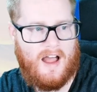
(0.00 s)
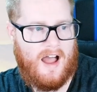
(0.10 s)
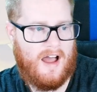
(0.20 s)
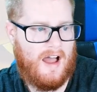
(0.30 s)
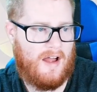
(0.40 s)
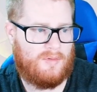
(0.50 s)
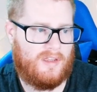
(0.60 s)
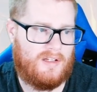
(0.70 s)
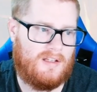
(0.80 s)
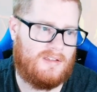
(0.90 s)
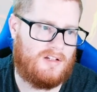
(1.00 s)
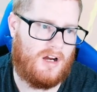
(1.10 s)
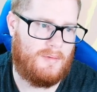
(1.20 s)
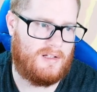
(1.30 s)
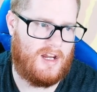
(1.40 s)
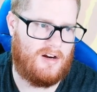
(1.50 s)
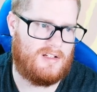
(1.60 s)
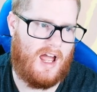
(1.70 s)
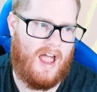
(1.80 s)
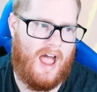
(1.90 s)
I really didn't talk about
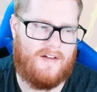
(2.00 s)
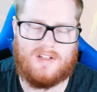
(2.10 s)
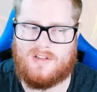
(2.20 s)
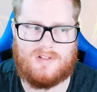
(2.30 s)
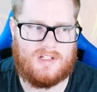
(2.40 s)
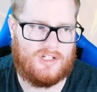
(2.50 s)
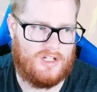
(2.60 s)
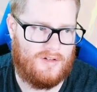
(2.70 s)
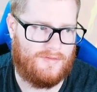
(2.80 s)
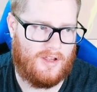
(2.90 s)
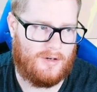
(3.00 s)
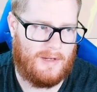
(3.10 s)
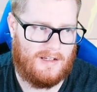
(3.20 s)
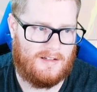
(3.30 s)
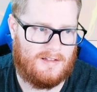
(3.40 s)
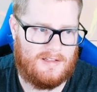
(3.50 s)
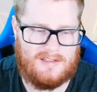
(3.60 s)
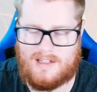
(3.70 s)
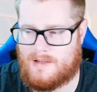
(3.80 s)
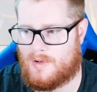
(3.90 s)
Terras. I haven't used a Chi-Yu Fluttermane
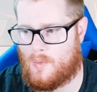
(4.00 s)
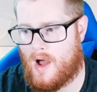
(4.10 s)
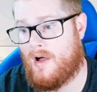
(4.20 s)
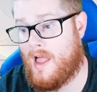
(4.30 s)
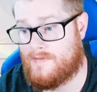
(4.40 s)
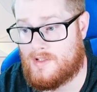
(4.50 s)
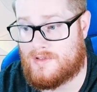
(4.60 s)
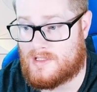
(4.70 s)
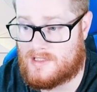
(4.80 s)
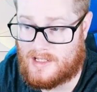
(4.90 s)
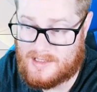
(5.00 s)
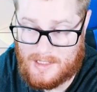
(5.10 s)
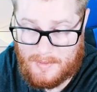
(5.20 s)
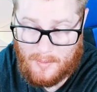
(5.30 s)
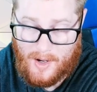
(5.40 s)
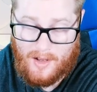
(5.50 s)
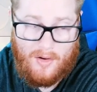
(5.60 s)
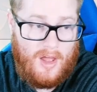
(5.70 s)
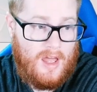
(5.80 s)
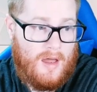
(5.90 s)
team in a while. I haven't used a Sun team in a
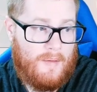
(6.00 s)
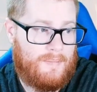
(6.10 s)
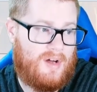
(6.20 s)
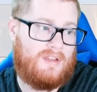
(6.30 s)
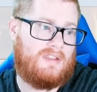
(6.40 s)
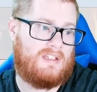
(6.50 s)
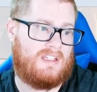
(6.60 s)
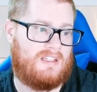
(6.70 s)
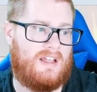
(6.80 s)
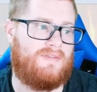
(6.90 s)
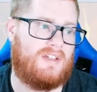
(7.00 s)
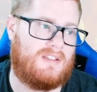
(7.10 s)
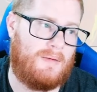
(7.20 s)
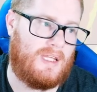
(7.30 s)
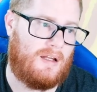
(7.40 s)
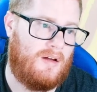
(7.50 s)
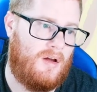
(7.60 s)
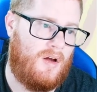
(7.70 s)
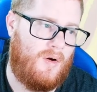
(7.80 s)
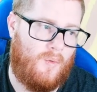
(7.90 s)
while, but this is definitely something
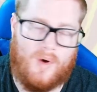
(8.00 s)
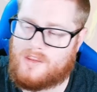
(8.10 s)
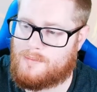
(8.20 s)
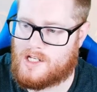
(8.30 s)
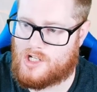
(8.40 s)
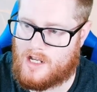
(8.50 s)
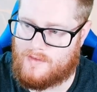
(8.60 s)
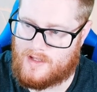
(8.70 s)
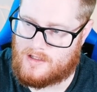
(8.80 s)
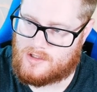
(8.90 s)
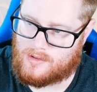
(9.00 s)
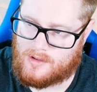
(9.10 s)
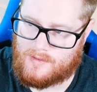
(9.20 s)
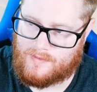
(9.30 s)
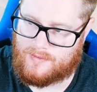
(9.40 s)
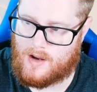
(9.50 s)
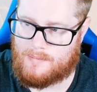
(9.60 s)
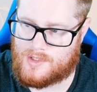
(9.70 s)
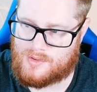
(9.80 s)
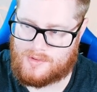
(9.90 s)
with my shiny Venusaur
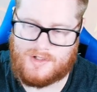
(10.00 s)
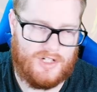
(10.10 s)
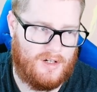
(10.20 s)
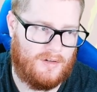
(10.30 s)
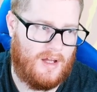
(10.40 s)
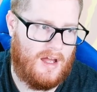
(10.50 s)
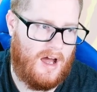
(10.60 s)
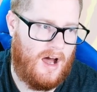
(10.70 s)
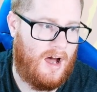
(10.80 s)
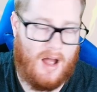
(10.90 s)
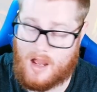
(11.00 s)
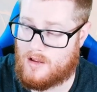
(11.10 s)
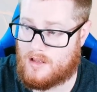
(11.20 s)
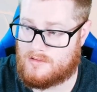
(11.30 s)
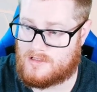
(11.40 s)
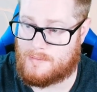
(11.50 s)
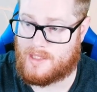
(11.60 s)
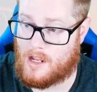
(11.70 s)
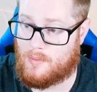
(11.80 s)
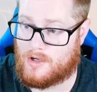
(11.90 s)
from Sword and Shield,
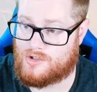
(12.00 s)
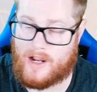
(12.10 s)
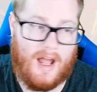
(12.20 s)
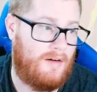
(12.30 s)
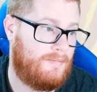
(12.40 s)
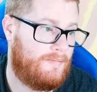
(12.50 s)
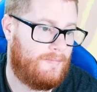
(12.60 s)
something I want to try out.